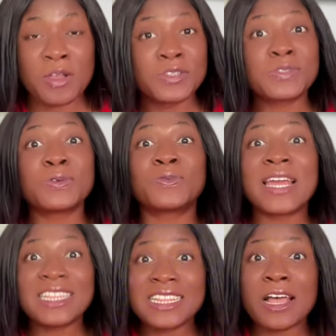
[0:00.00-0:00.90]
So
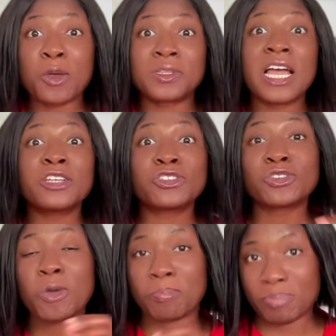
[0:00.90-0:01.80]
right now, that
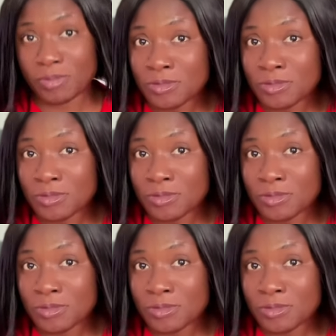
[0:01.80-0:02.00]
shop,